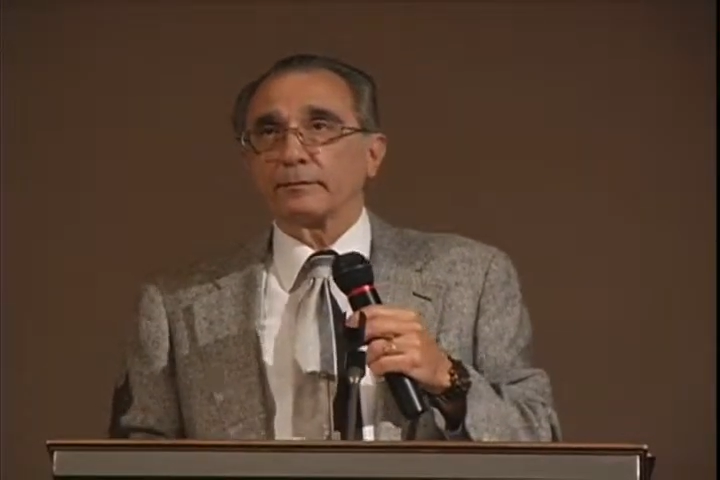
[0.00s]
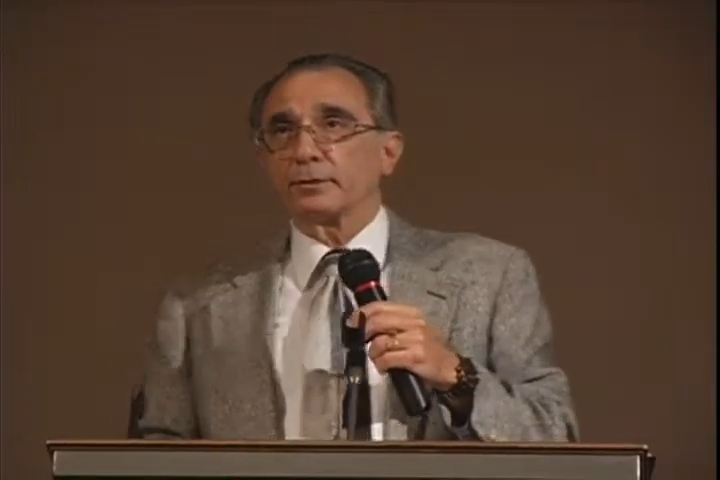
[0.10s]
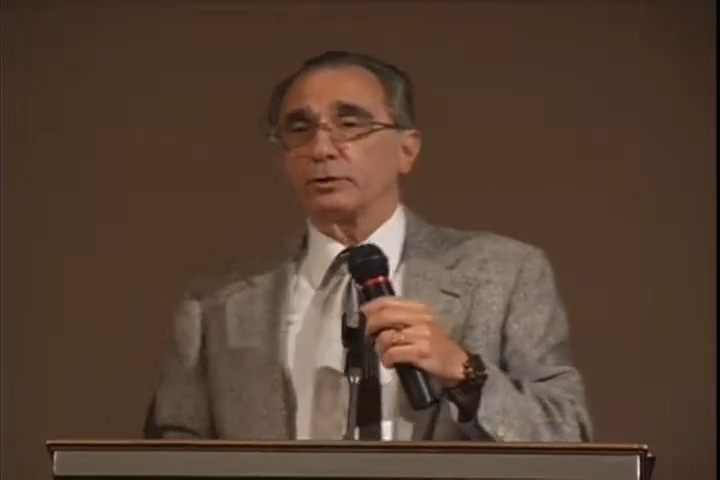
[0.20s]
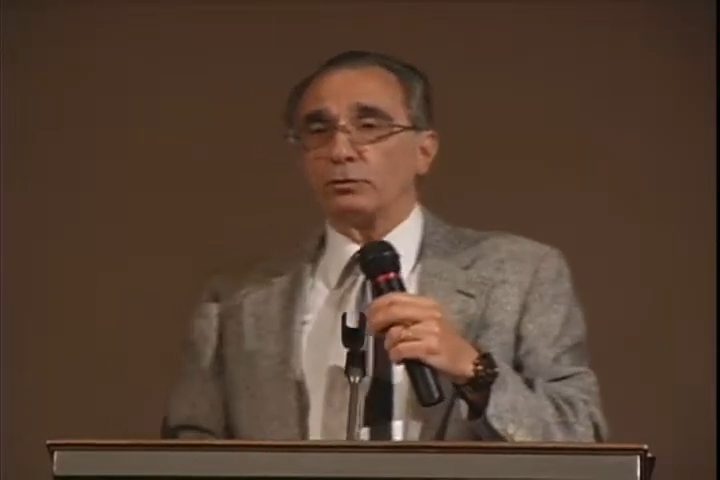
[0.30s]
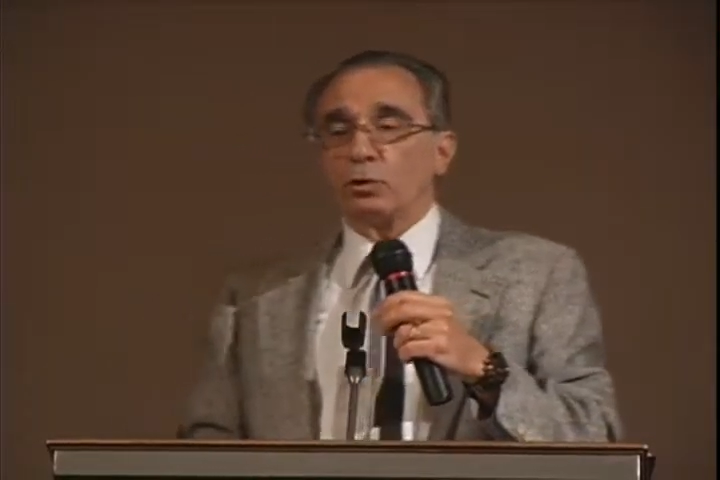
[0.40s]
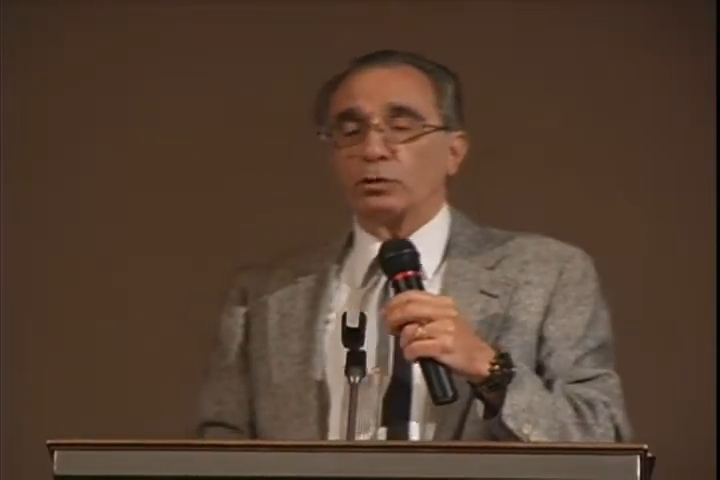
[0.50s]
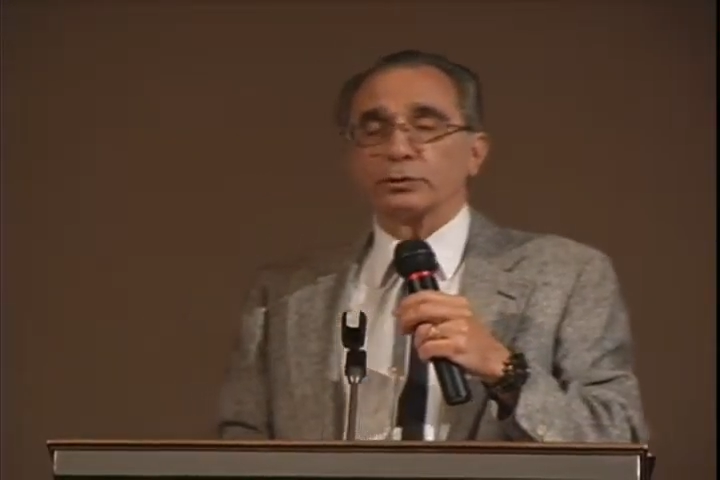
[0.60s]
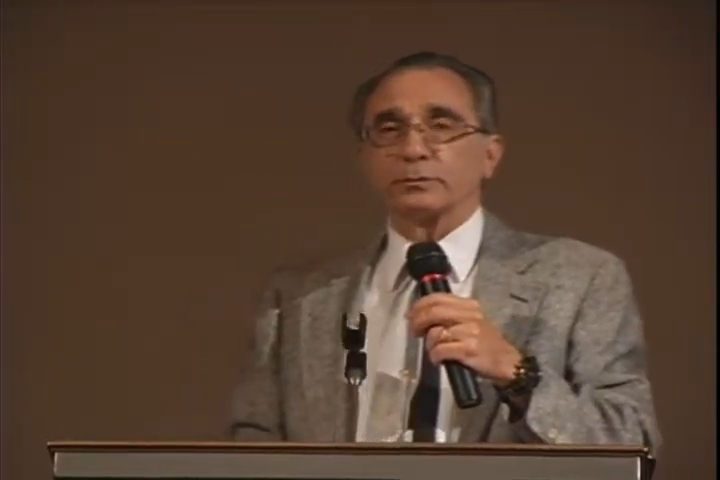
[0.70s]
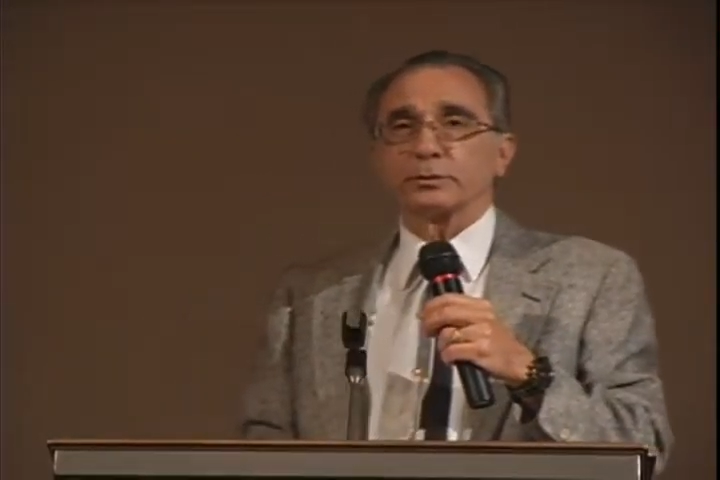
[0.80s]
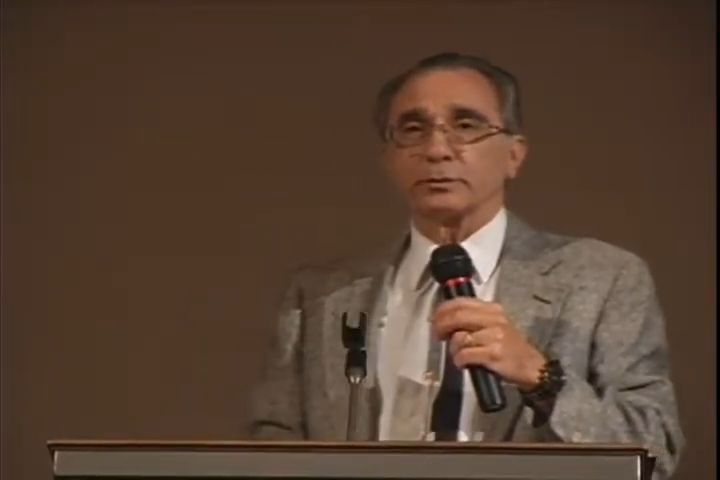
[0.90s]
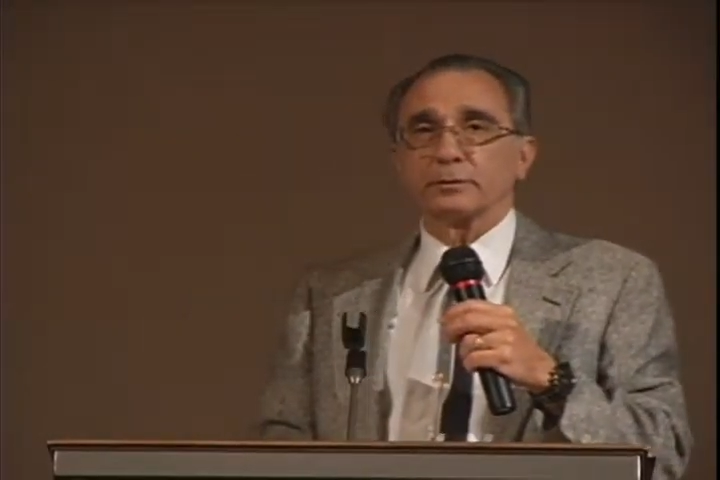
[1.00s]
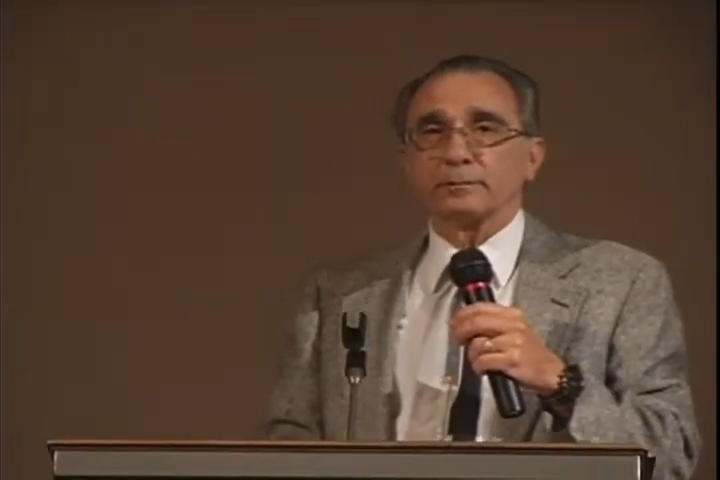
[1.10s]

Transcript: She worships.